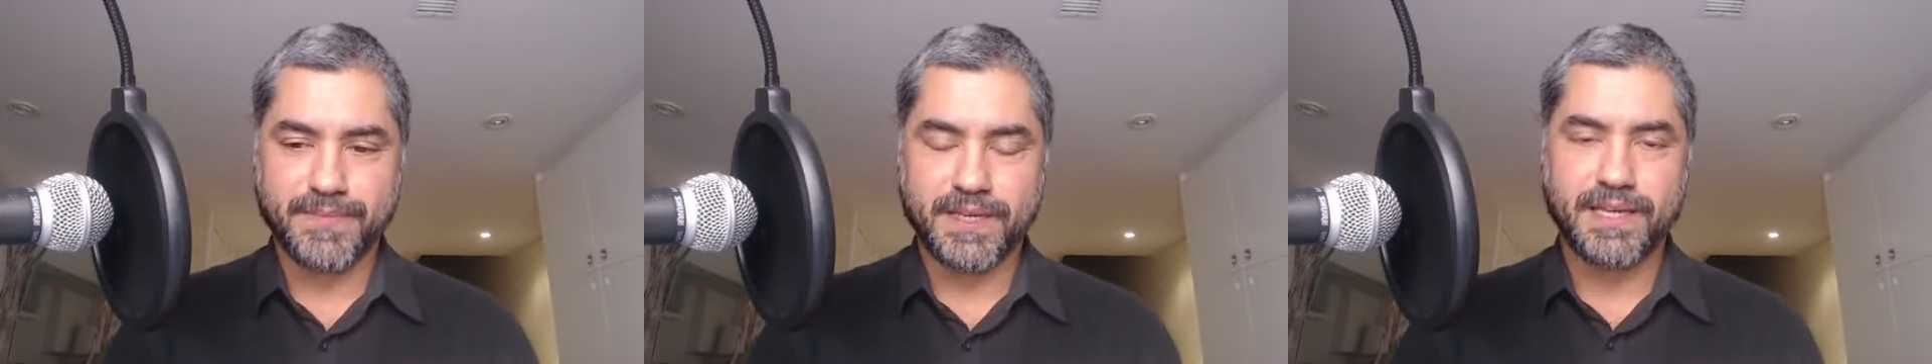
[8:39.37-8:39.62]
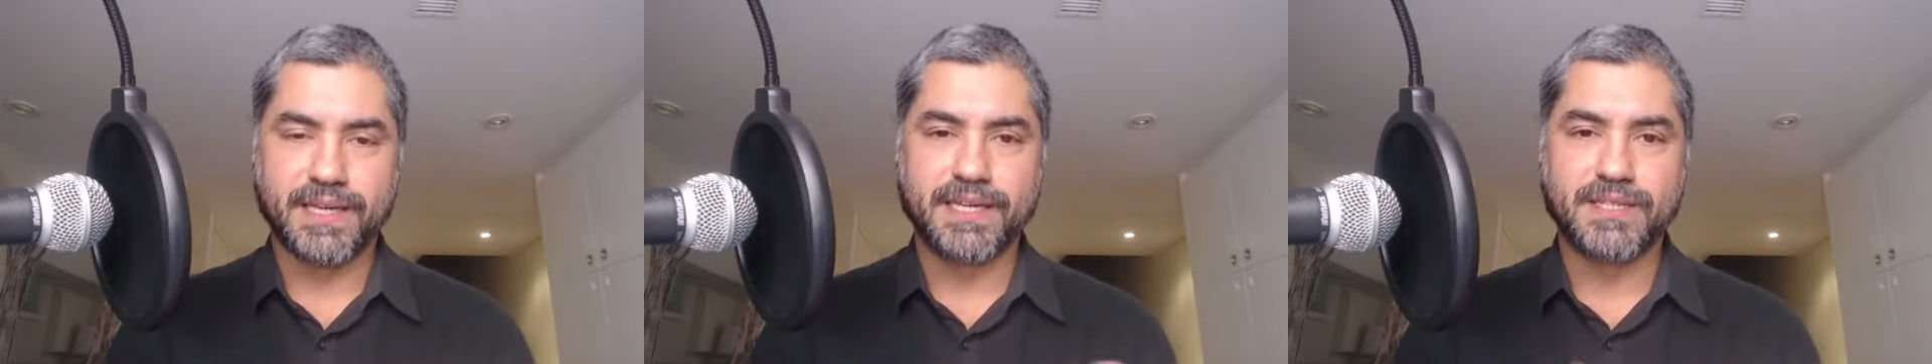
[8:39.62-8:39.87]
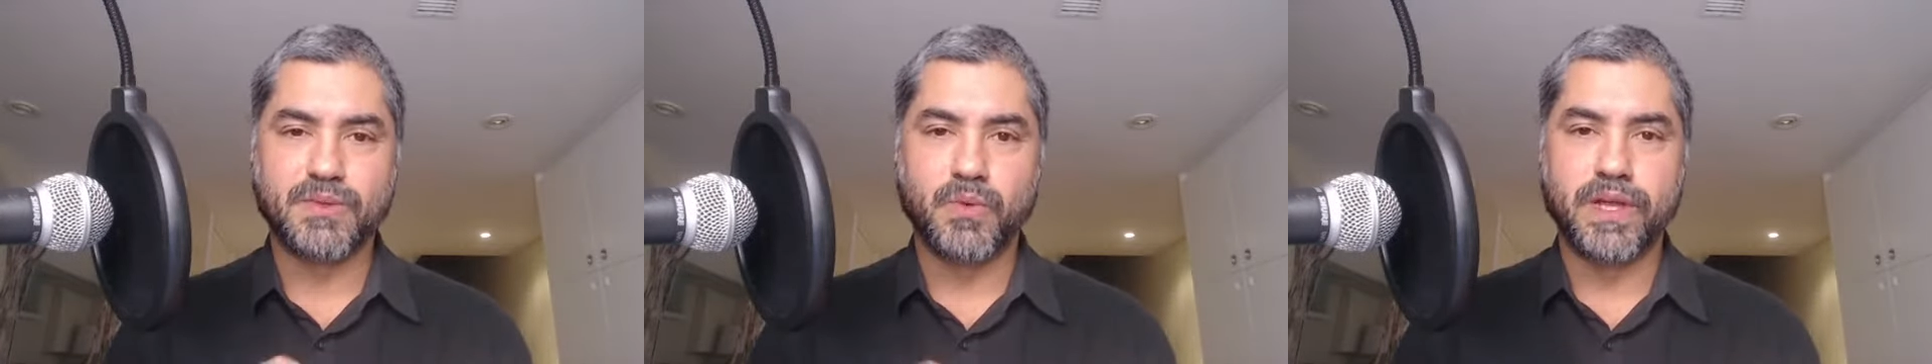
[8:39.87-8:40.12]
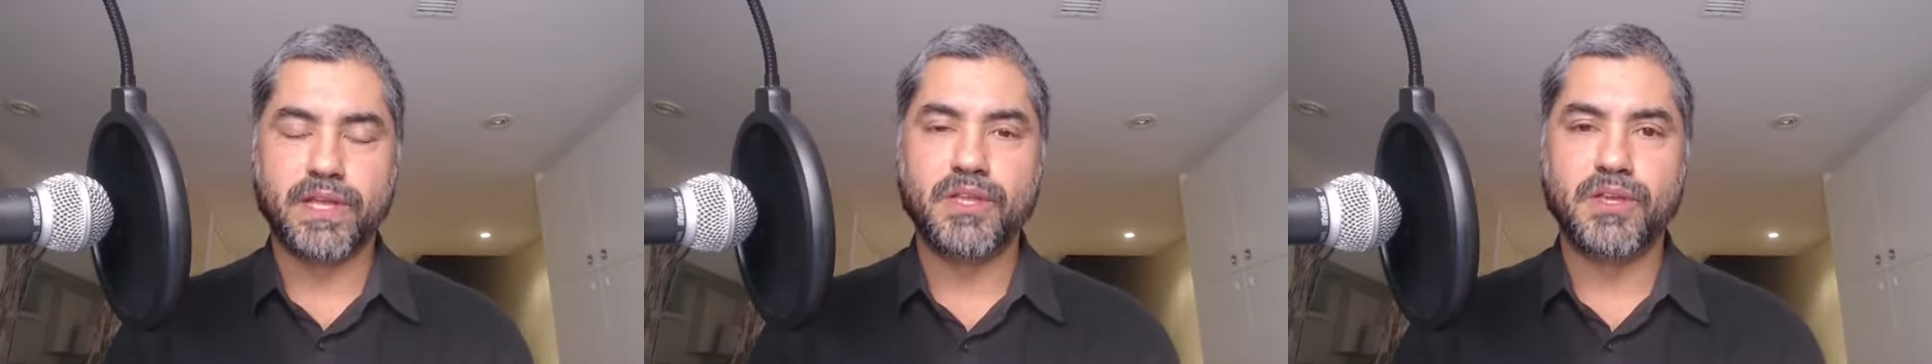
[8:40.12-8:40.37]
is,
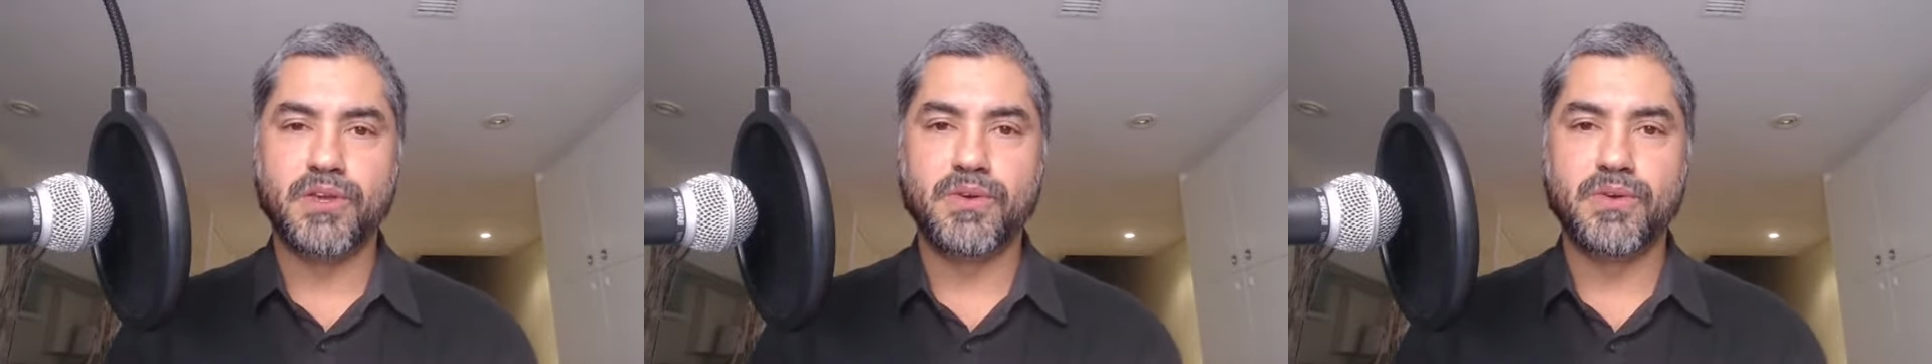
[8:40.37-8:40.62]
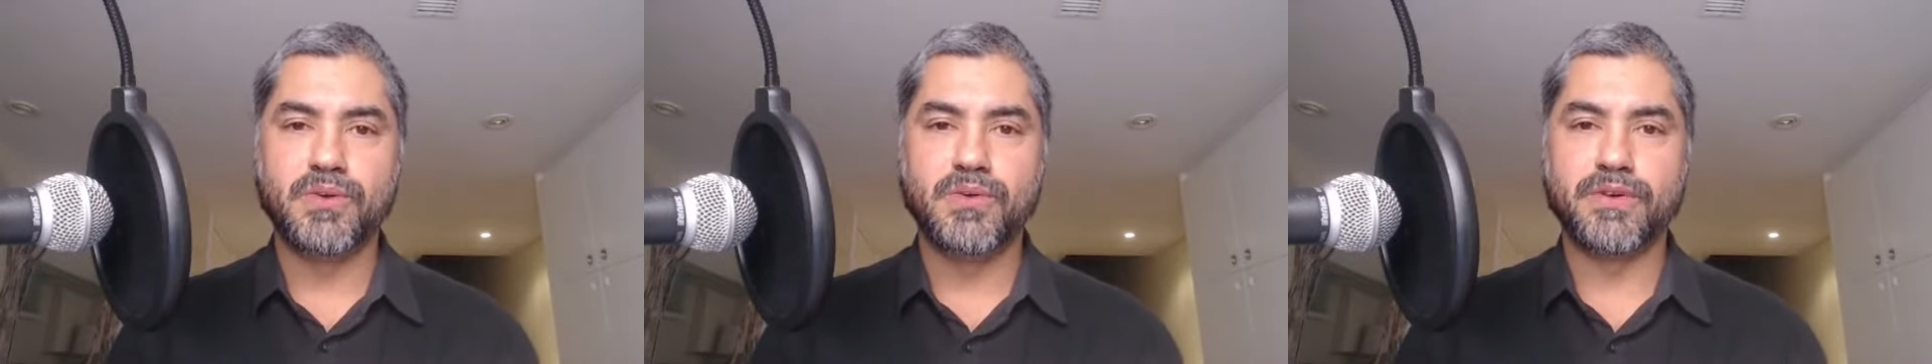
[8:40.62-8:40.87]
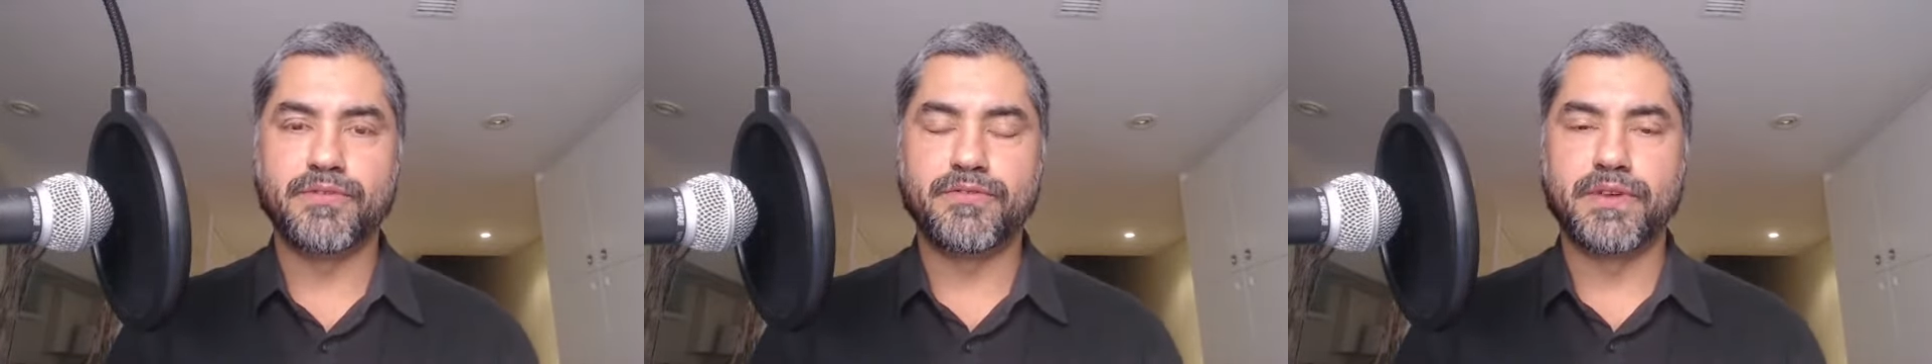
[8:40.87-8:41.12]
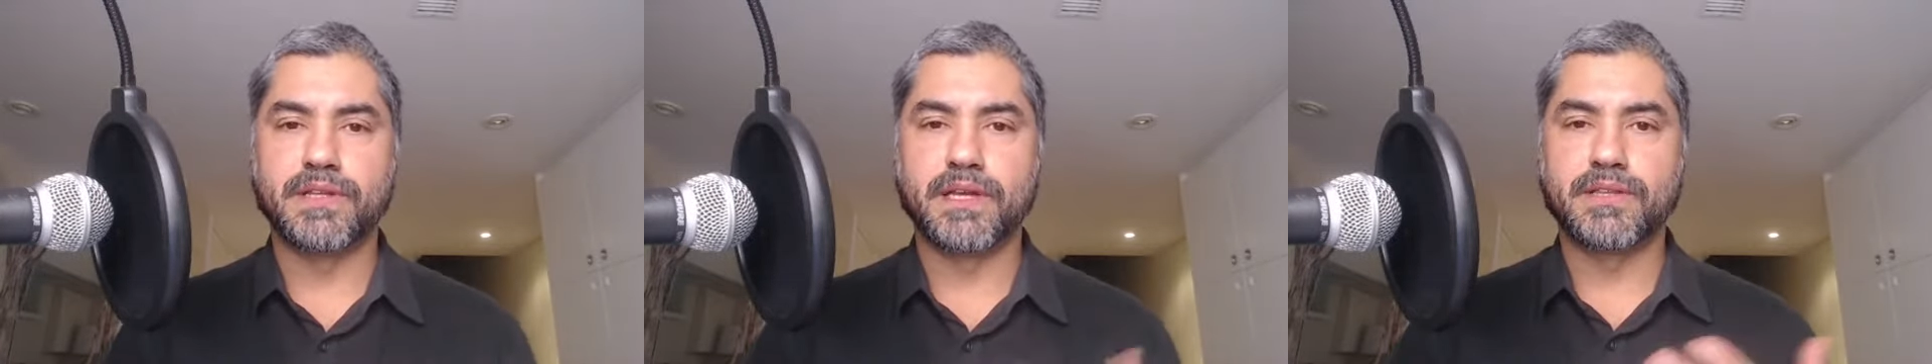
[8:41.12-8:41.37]
when you
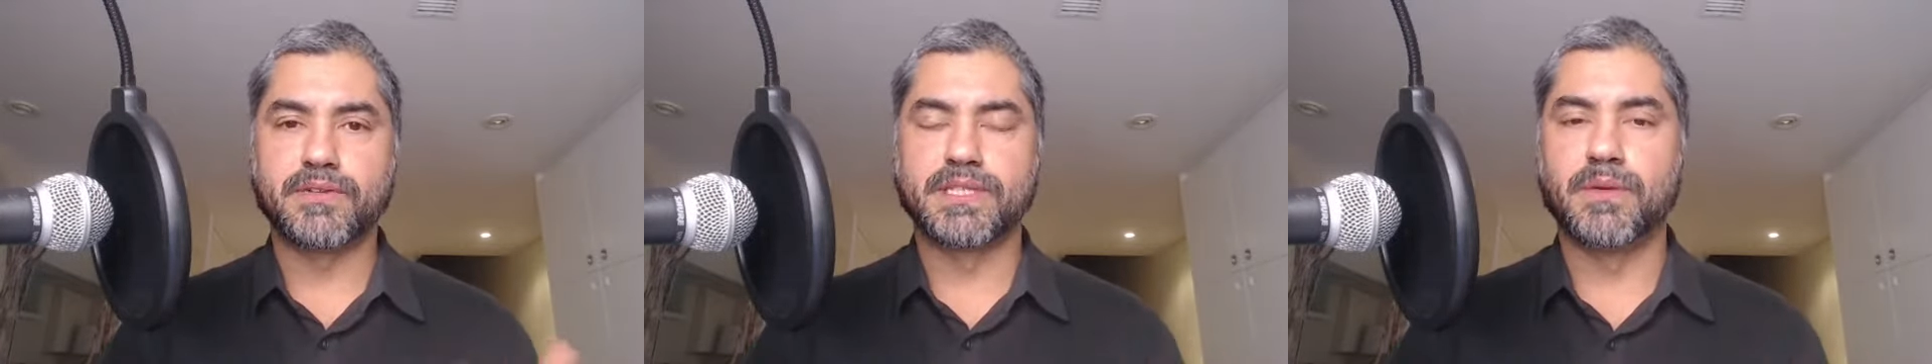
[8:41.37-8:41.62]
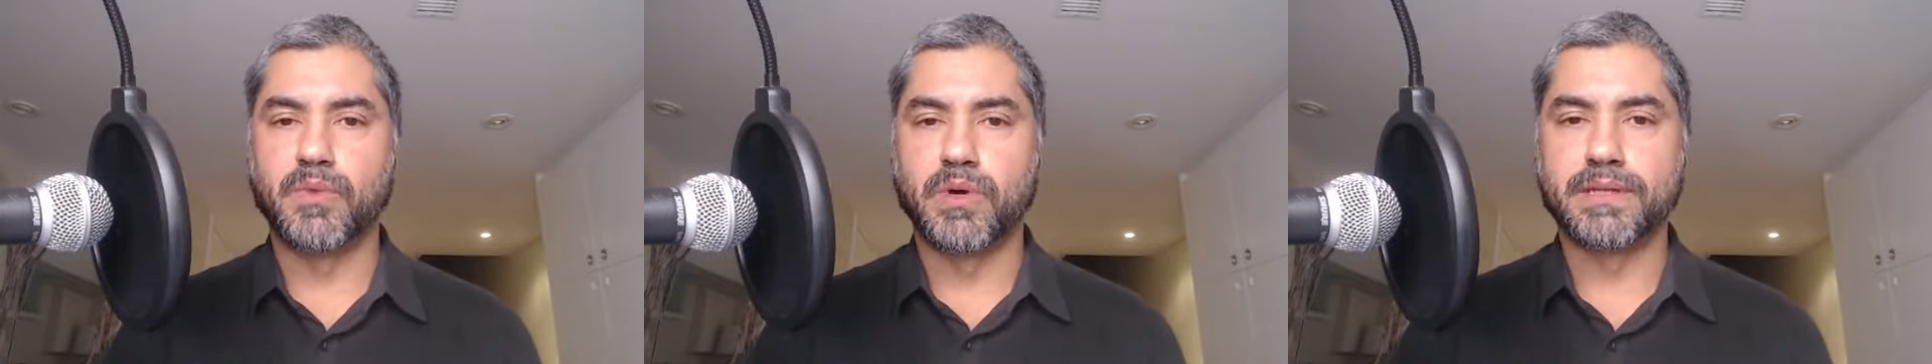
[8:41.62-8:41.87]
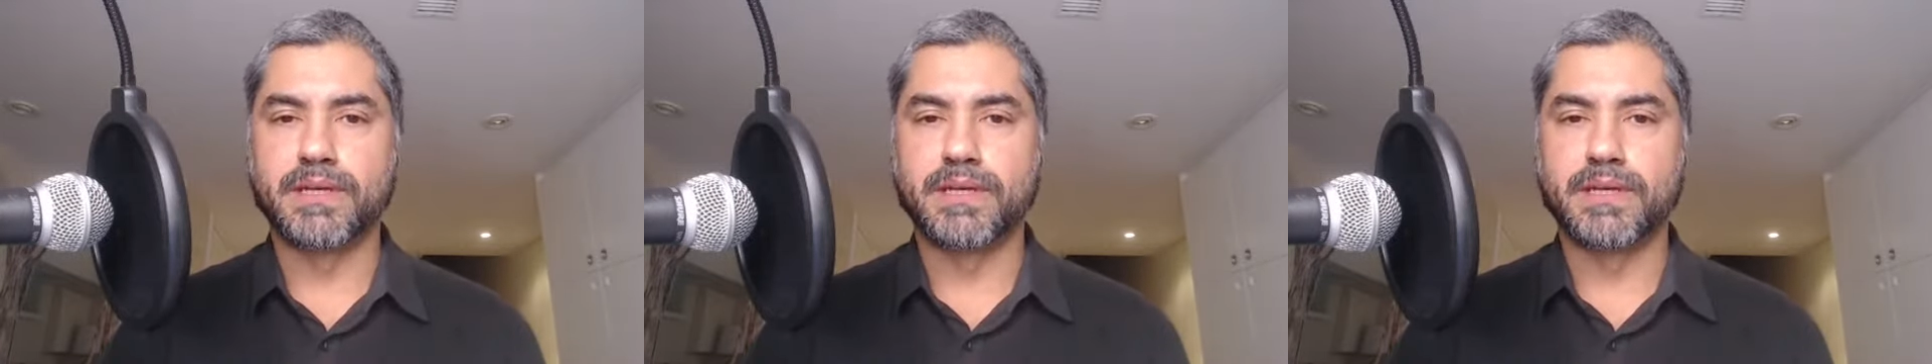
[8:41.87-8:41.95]
feel like there's someone,